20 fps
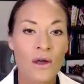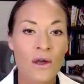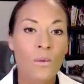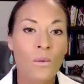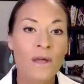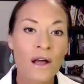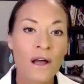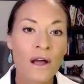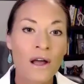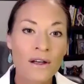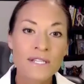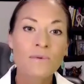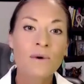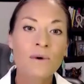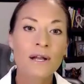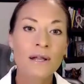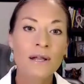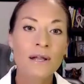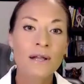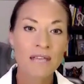We also
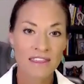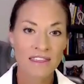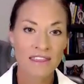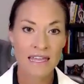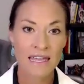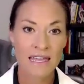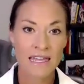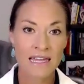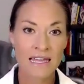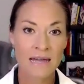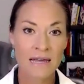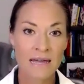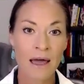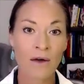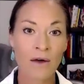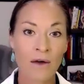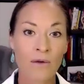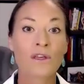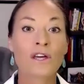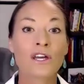want to be thinking
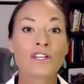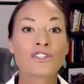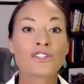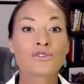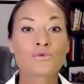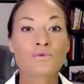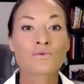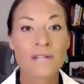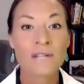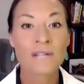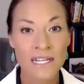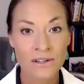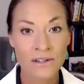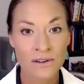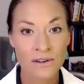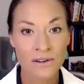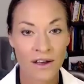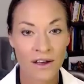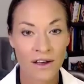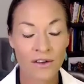about the adrenal
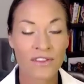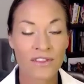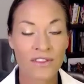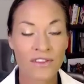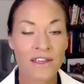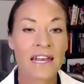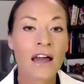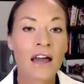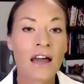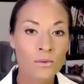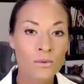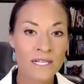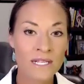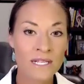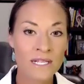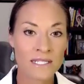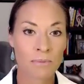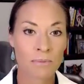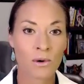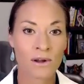health and how do we
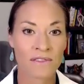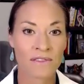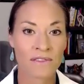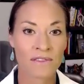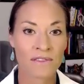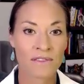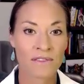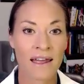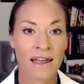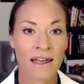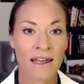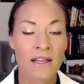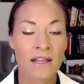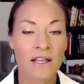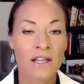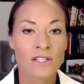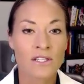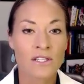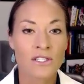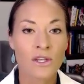support that.
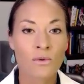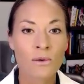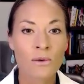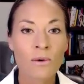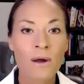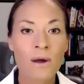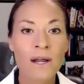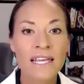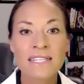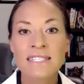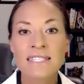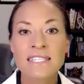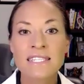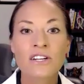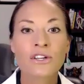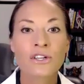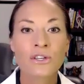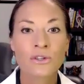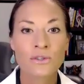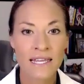So we want to
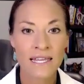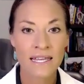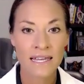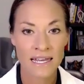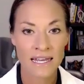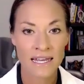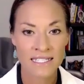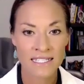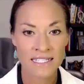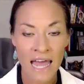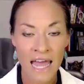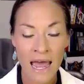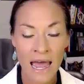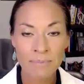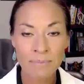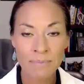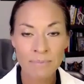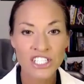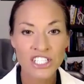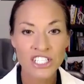consider using
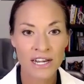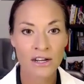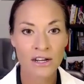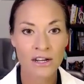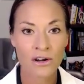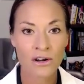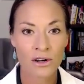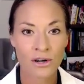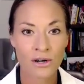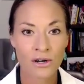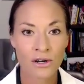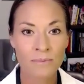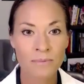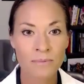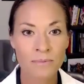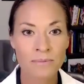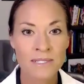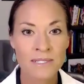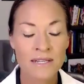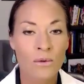adaptogenic
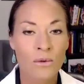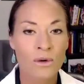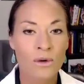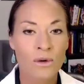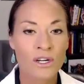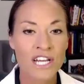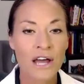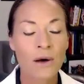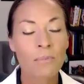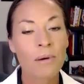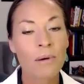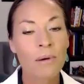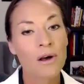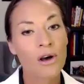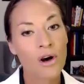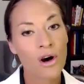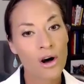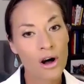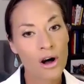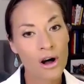herbs, which help
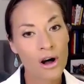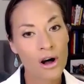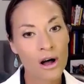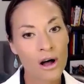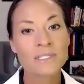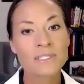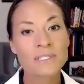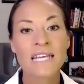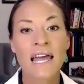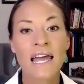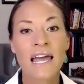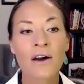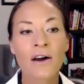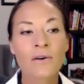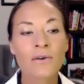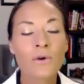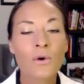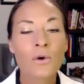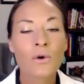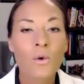calm
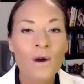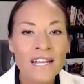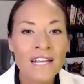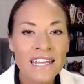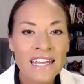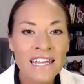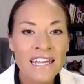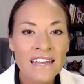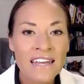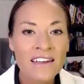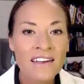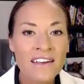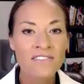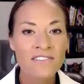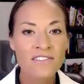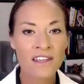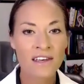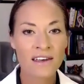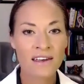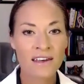down or
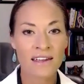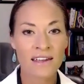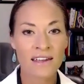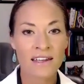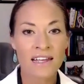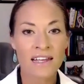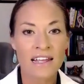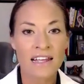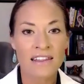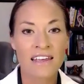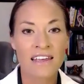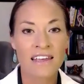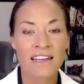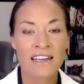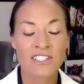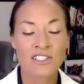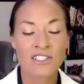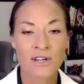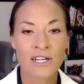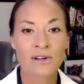give the
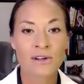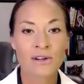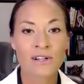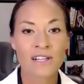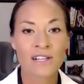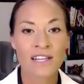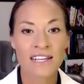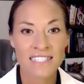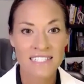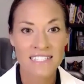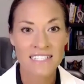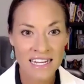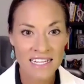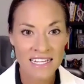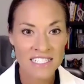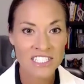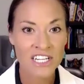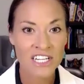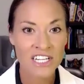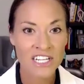adrenal glands a
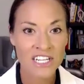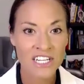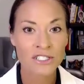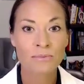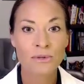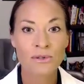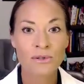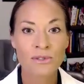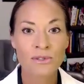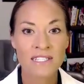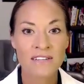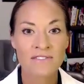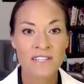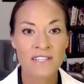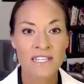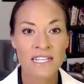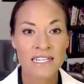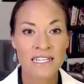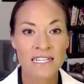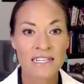nice gentle boost if
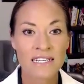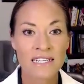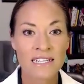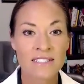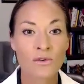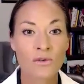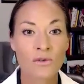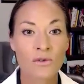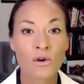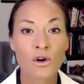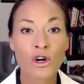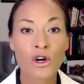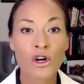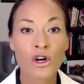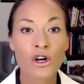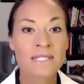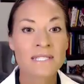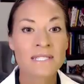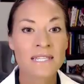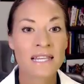needed. So
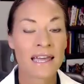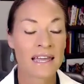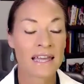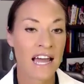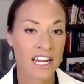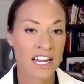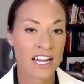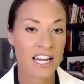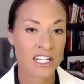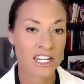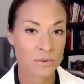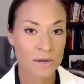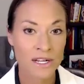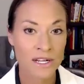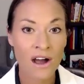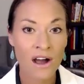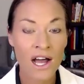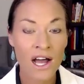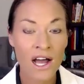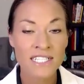herbs like
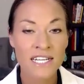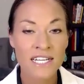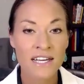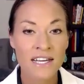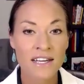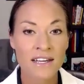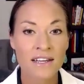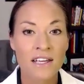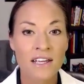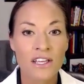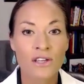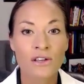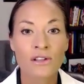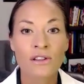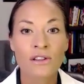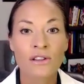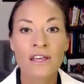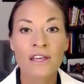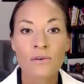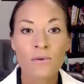ashwagandha,
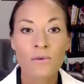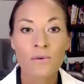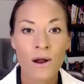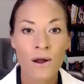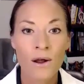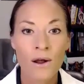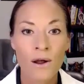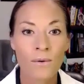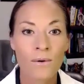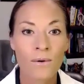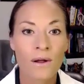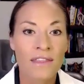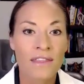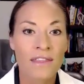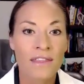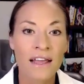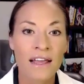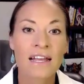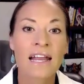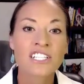eleuthero,
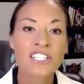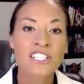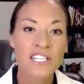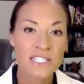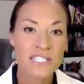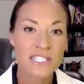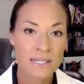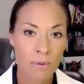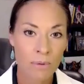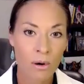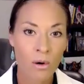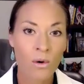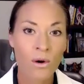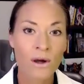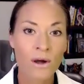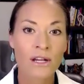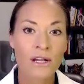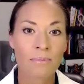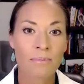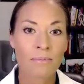that can actually support
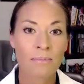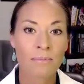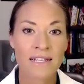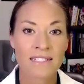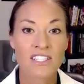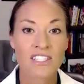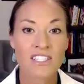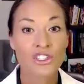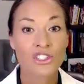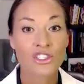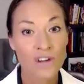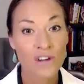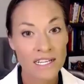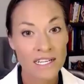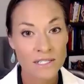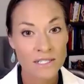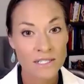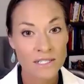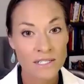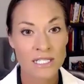your pet's
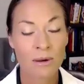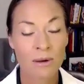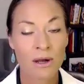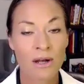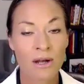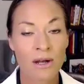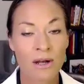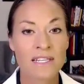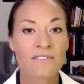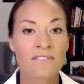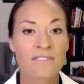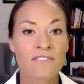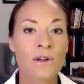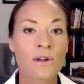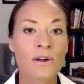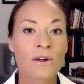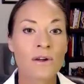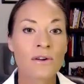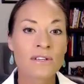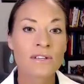stress response if you
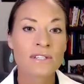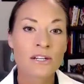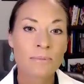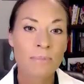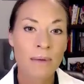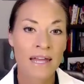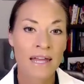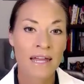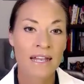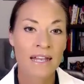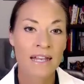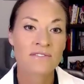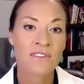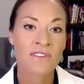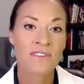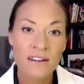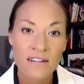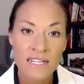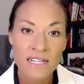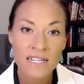notice your pet is
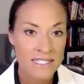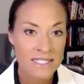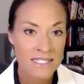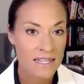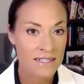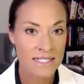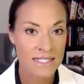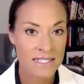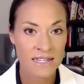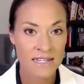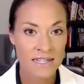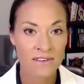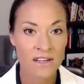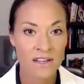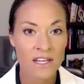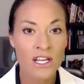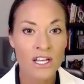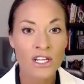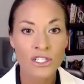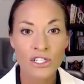very sensitive
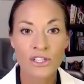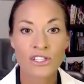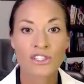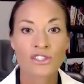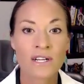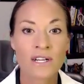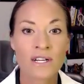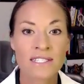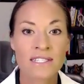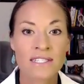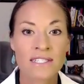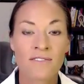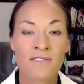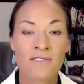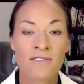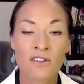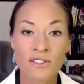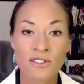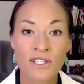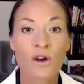to the stress
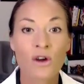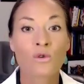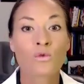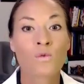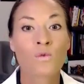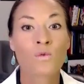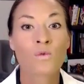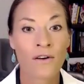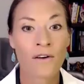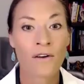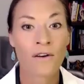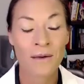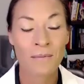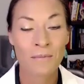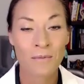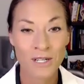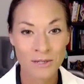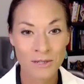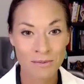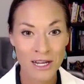levels around them,
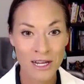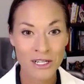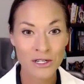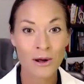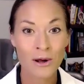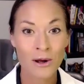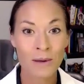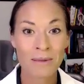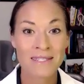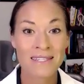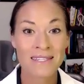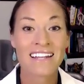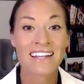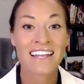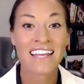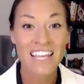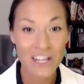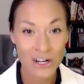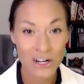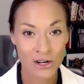which may show up as an
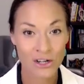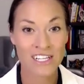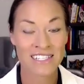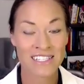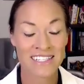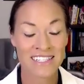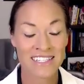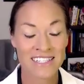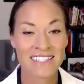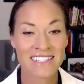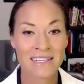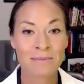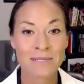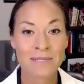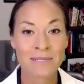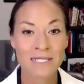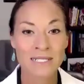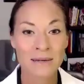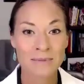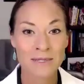increase in
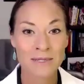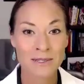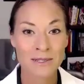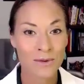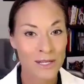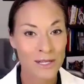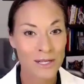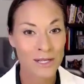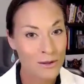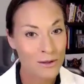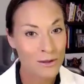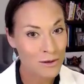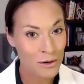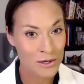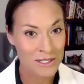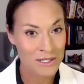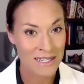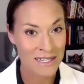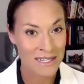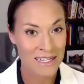symptoms when you
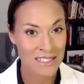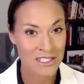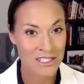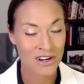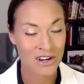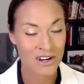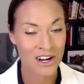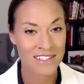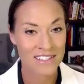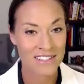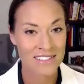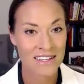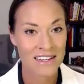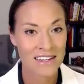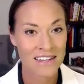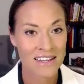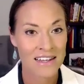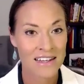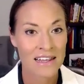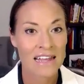notice that stress.
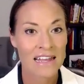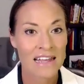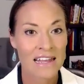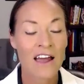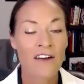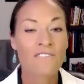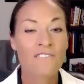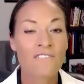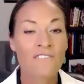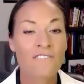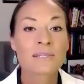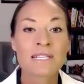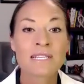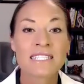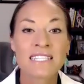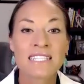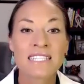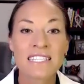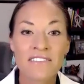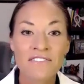Now, for
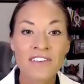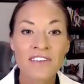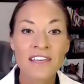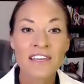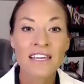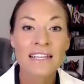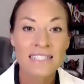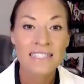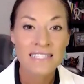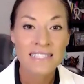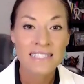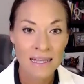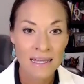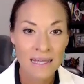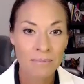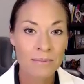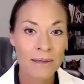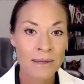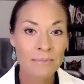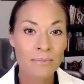specific
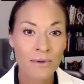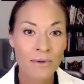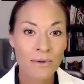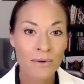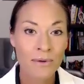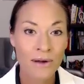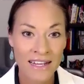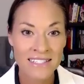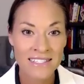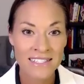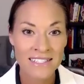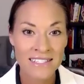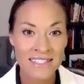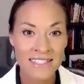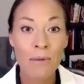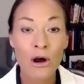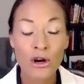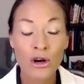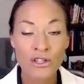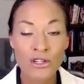supplement brands that I
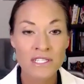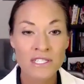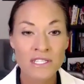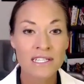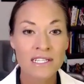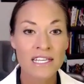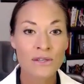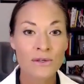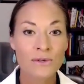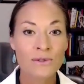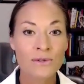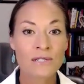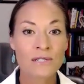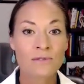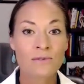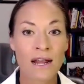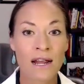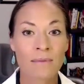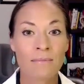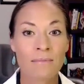personally use and
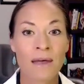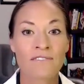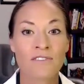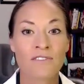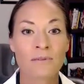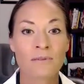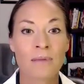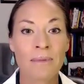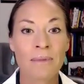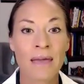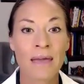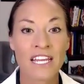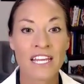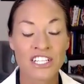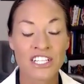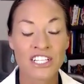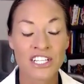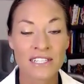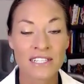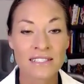recommend for my
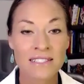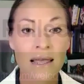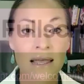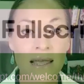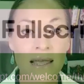patients,